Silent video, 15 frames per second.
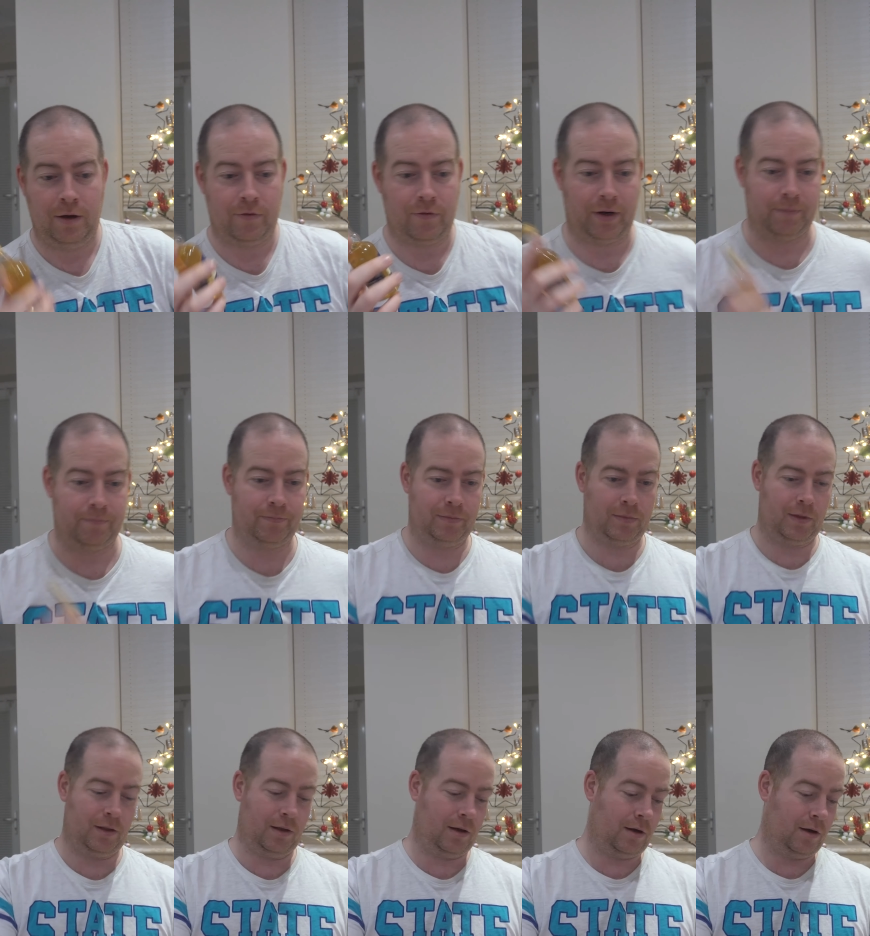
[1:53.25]
Right,
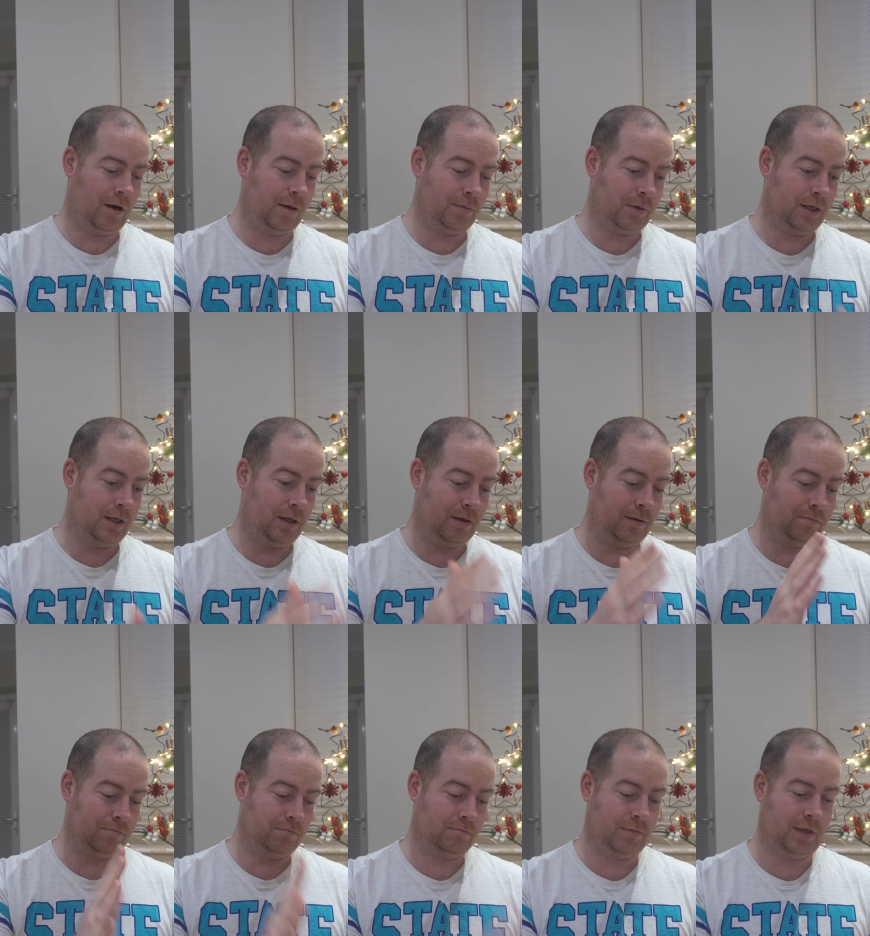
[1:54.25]
I'm gonna
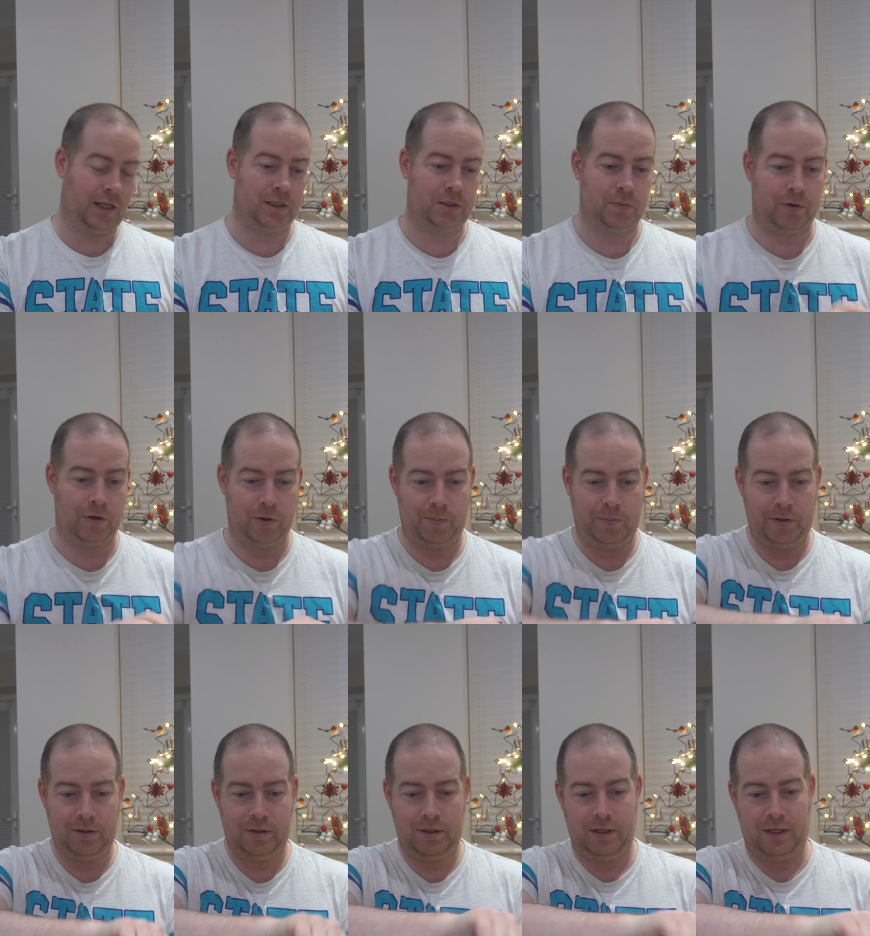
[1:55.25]
get this one
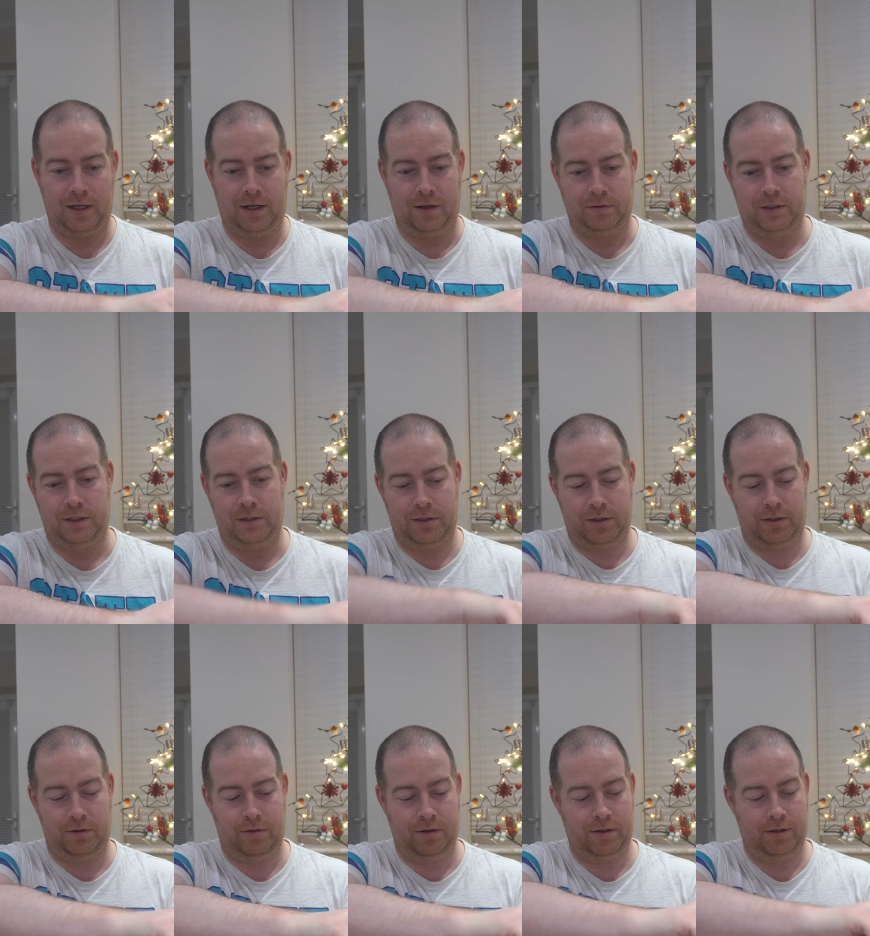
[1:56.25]
open and out into